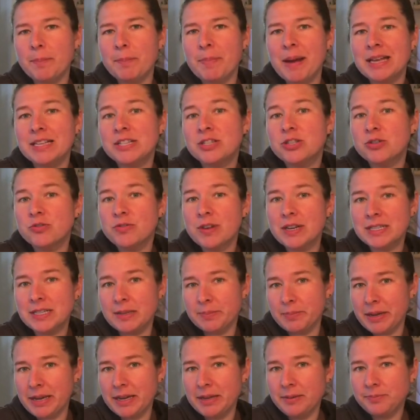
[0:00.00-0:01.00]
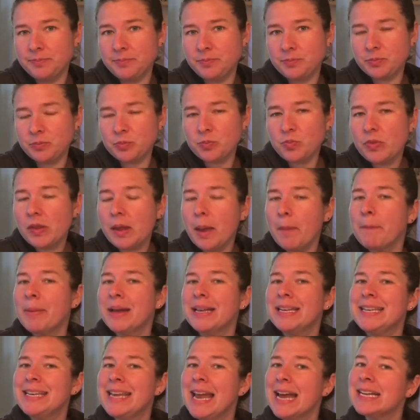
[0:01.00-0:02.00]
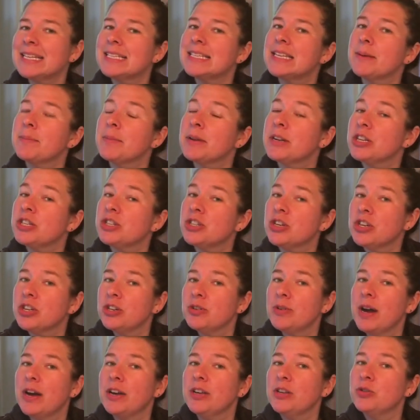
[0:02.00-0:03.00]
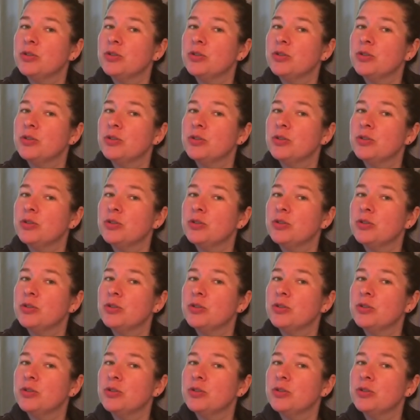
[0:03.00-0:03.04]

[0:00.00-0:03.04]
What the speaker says: pesto recipe. But next I'm going to show you how you